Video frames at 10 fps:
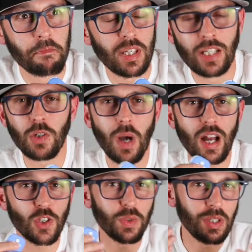can you
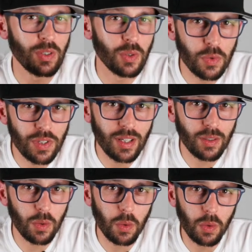actually use it,
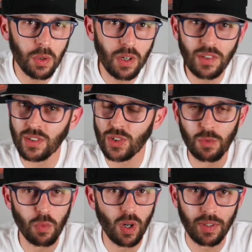or is it
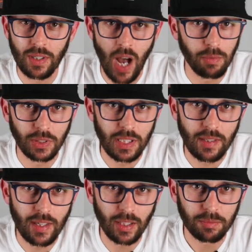just more of a novelty
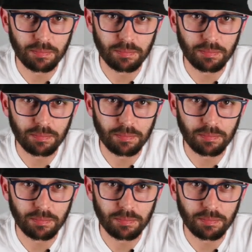thing?